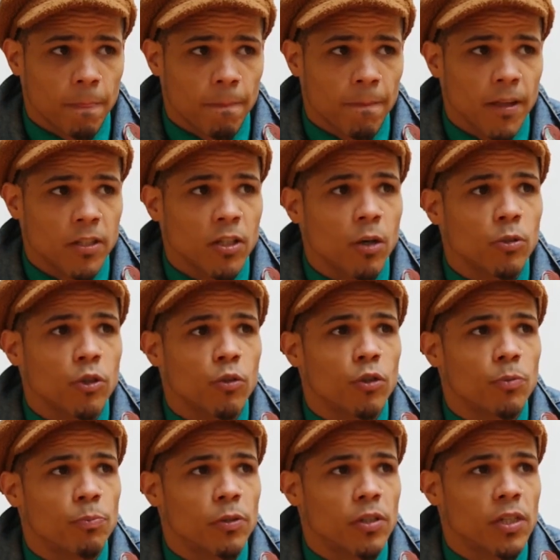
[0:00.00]
there's no choice
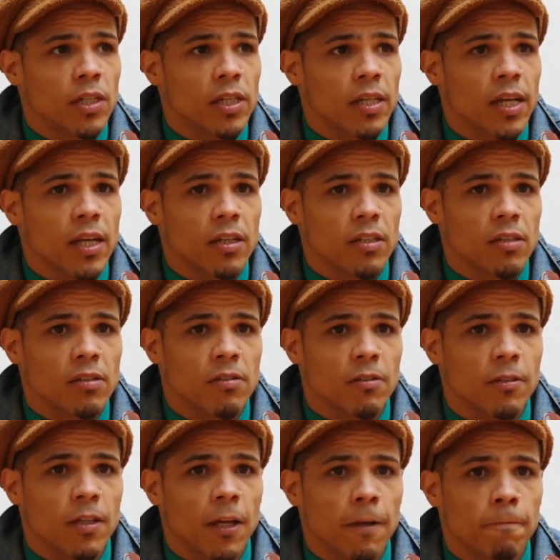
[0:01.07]
but to connect
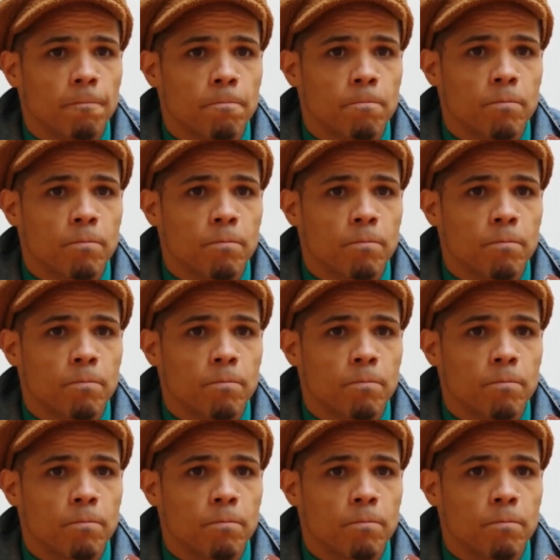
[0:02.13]
then,